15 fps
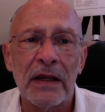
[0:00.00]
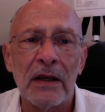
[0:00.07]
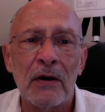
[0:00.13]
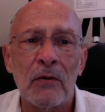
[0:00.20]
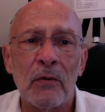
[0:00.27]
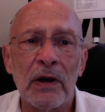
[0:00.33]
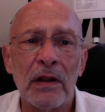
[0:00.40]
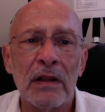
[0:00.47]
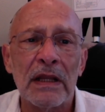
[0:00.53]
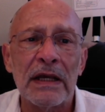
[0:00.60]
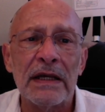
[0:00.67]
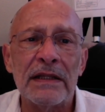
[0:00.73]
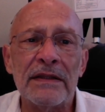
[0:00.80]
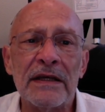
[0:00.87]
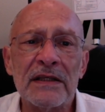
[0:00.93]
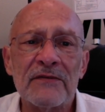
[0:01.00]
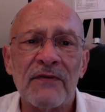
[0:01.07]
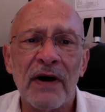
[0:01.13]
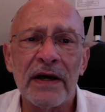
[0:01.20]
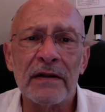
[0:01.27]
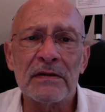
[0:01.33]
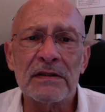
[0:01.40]
Well, this
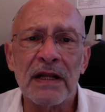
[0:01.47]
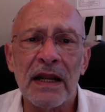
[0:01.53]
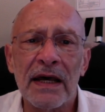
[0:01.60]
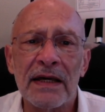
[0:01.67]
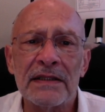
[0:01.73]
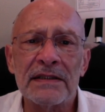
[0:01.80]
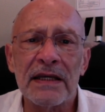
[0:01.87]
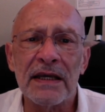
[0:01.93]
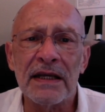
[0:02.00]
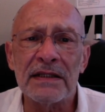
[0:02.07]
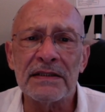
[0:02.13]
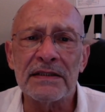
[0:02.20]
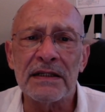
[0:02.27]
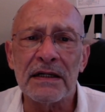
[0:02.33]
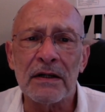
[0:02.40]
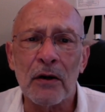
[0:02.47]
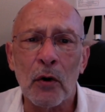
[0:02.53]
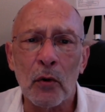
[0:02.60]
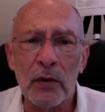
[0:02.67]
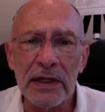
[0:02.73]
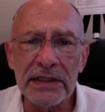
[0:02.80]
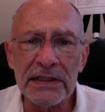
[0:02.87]
final slide ends the
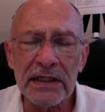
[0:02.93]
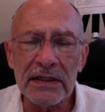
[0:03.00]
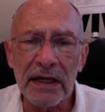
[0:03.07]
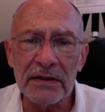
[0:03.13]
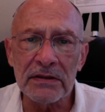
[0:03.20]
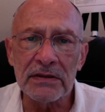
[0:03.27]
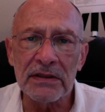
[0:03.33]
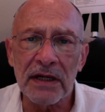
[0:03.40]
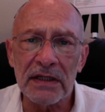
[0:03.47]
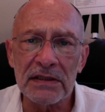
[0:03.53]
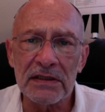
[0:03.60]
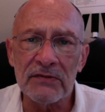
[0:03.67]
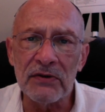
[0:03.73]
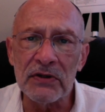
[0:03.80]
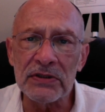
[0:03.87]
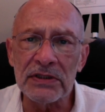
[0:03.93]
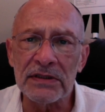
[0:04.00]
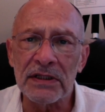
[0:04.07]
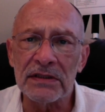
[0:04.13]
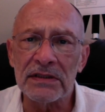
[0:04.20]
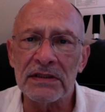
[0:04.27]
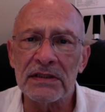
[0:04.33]
holistic exercise of using
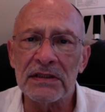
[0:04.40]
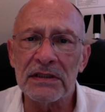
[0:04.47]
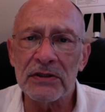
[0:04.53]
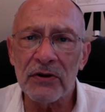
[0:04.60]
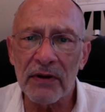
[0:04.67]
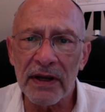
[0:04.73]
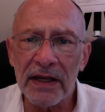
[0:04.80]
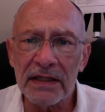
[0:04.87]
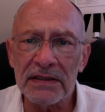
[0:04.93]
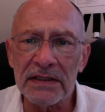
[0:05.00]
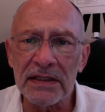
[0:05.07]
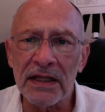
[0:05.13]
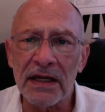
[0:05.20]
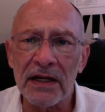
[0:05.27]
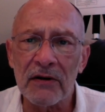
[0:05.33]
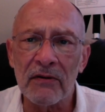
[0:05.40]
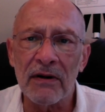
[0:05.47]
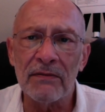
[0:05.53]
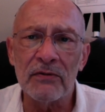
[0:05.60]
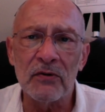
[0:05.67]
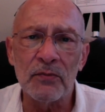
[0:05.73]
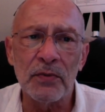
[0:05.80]
the Triad
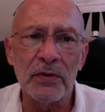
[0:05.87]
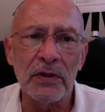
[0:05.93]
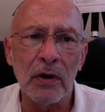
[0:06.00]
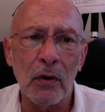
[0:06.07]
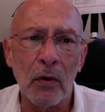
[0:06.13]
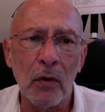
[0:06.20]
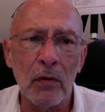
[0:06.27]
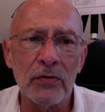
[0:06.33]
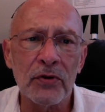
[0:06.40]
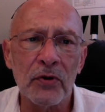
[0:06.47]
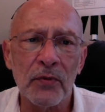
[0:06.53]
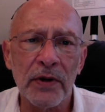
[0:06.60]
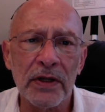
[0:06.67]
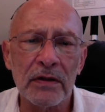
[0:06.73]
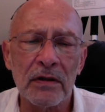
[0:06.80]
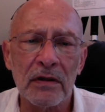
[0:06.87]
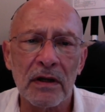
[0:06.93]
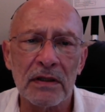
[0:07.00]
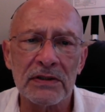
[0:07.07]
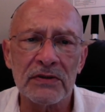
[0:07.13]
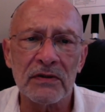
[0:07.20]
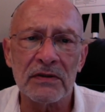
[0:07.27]
C-diagram to put the whole theoretical
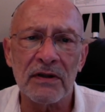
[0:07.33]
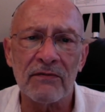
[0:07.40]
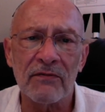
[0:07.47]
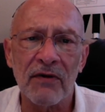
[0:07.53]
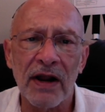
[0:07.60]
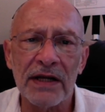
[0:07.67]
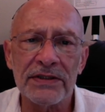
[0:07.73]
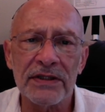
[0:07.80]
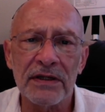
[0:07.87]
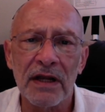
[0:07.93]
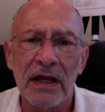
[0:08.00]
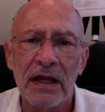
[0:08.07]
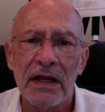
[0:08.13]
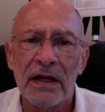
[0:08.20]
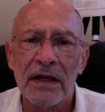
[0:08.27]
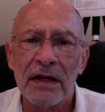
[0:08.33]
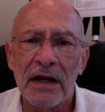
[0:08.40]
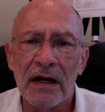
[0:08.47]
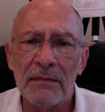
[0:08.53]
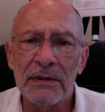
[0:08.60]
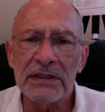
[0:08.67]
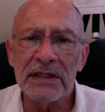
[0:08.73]
construct of Krashen,
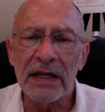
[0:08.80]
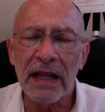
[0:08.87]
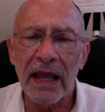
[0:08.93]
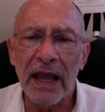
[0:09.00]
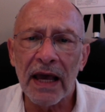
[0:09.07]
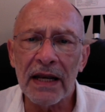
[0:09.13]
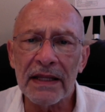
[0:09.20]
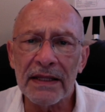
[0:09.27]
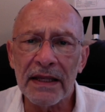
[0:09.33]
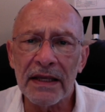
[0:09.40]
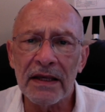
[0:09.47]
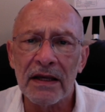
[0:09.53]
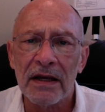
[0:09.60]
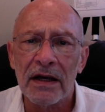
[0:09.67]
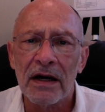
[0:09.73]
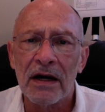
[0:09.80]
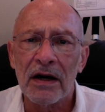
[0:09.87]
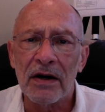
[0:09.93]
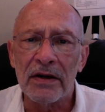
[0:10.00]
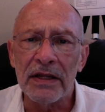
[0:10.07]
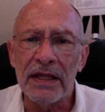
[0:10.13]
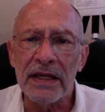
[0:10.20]
Cummings, and Halliday
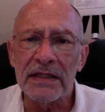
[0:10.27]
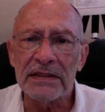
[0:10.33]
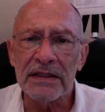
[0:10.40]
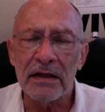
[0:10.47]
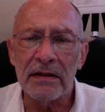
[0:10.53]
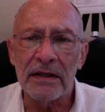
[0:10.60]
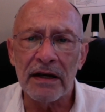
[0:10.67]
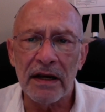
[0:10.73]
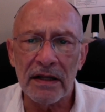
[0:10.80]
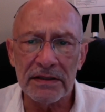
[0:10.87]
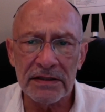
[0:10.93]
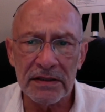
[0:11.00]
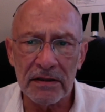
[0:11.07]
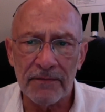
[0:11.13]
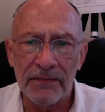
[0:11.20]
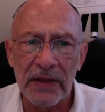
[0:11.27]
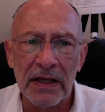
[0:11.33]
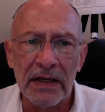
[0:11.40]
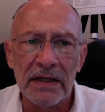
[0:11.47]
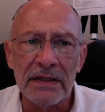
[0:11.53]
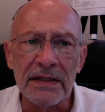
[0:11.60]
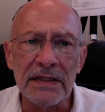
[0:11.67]
on ESL in a nutshell.
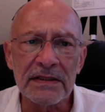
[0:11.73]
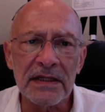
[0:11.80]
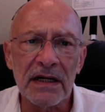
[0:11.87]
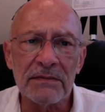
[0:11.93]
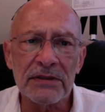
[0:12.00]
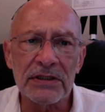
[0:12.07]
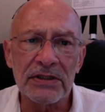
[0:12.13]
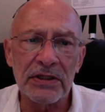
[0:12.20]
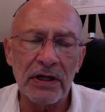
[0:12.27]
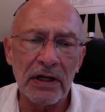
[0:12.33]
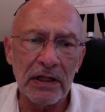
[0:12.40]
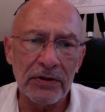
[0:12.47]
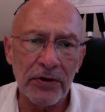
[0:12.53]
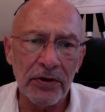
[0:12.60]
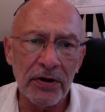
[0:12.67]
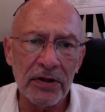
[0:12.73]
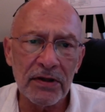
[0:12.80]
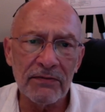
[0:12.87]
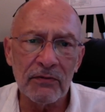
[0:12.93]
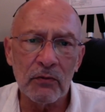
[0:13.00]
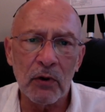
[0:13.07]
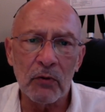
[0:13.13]
This comes as an
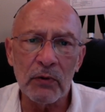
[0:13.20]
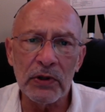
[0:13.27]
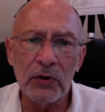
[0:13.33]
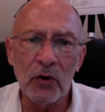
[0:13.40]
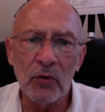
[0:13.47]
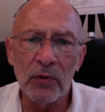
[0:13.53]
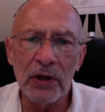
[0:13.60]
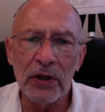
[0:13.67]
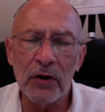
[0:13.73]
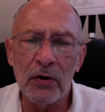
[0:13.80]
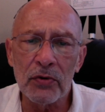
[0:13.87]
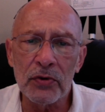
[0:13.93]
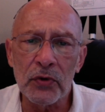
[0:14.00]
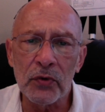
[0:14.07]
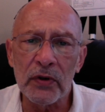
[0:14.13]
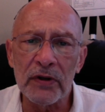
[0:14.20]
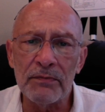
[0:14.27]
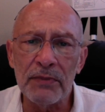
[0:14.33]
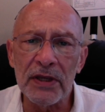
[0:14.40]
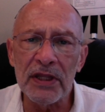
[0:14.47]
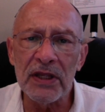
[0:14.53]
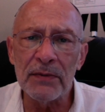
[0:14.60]
alternative to what we normally go through in
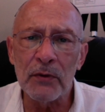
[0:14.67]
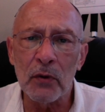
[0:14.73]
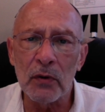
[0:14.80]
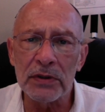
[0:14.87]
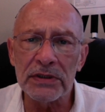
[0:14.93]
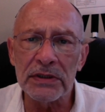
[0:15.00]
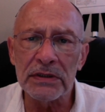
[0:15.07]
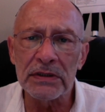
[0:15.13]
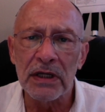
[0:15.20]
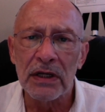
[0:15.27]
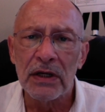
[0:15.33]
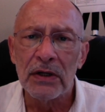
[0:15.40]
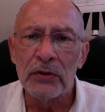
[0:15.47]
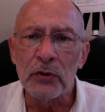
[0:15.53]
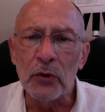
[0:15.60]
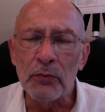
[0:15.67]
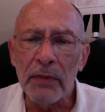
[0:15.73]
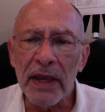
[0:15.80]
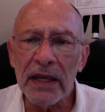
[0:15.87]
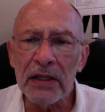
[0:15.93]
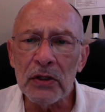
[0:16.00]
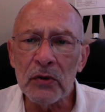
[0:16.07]
PD courses to
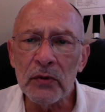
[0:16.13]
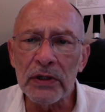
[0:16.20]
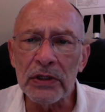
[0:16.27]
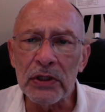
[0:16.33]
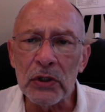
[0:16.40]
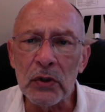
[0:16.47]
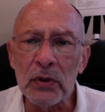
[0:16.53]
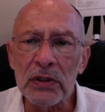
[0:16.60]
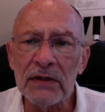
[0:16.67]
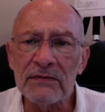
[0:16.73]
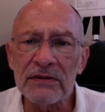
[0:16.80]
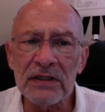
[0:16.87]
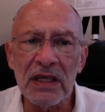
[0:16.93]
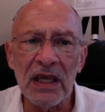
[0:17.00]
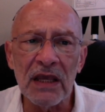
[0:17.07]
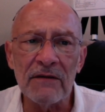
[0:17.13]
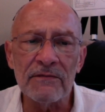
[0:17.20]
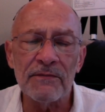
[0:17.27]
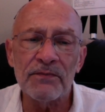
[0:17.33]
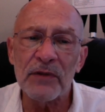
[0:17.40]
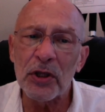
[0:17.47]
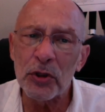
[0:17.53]
make do intuitive schemes
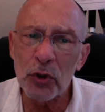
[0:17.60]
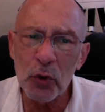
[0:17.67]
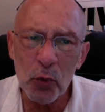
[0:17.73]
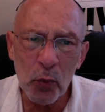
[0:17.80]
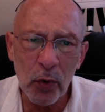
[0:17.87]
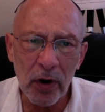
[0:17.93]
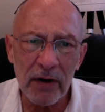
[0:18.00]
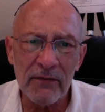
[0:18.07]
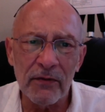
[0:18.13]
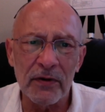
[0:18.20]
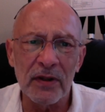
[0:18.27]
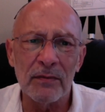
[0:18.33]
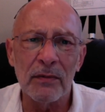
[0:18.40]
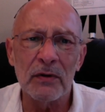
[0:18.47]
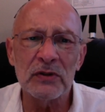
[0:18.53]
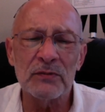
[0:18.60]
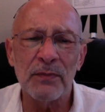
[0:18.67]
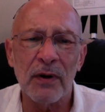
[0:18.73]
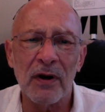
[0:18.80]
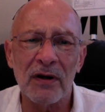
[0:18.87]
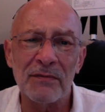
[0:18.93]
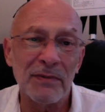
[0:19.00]
that do work for the most
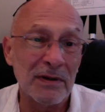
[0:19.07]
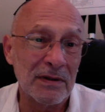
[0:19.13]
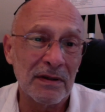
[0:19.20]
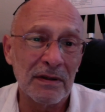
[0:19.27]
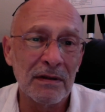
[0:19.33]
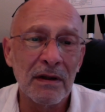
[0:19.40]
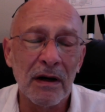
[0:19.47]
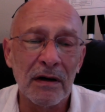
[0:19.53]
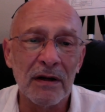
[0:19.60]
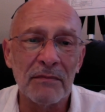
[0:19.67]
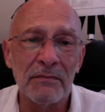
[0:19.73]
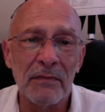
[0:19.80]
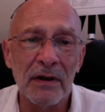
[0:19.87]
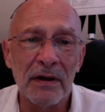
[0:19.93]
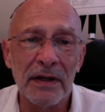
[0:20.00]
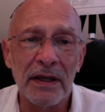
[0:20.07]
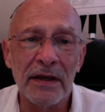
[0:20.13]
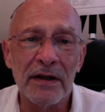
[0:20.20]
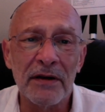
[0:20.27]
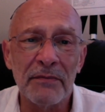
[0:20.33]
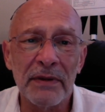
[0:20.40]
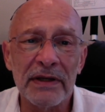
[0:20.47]
part, but on a
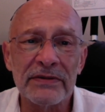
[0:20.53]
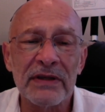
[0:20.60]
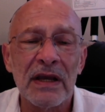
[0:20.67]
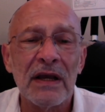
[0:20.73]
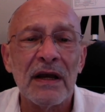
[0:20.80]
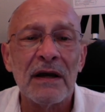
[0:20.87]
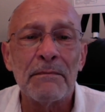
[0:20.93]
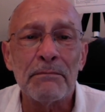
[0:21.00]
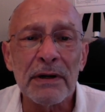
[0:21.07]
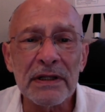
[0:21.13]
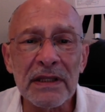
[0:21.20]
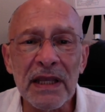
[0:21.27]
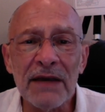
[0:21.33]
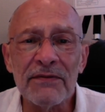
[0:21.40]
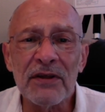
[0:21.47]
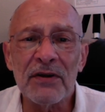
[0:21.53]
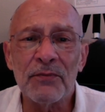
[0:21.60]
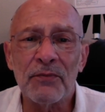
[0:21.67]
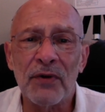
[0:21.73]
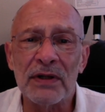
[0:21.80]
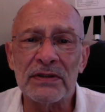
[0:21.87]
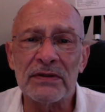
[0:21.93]
hit and miss, but give the
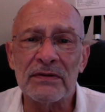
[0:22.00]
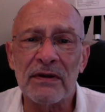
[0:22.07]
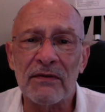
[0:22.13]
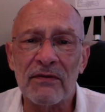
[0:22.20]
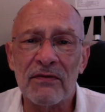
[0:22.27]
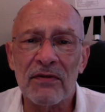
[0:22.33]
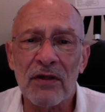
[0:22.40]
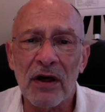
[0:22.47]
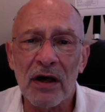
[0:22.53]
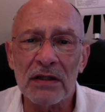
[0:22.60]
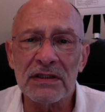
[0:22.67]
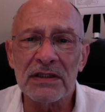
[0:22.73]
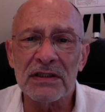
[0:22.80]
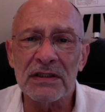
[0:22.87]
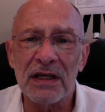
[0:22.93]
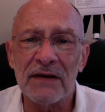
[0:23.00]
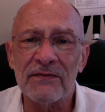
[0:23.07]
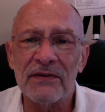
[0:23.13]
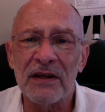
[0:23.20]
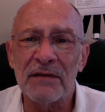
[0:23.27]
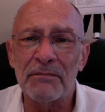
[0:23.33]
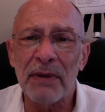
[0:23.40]
impressions of thoughts
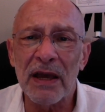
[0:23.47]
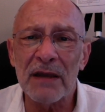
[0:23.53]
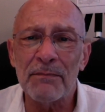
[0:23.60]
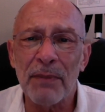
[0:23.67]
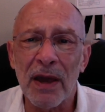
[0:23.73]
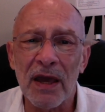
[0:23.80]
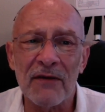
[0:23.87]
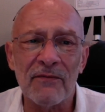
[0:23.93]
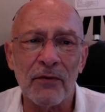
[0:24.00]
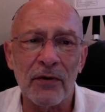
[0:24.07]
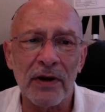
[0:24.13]
stuffed in a backpack for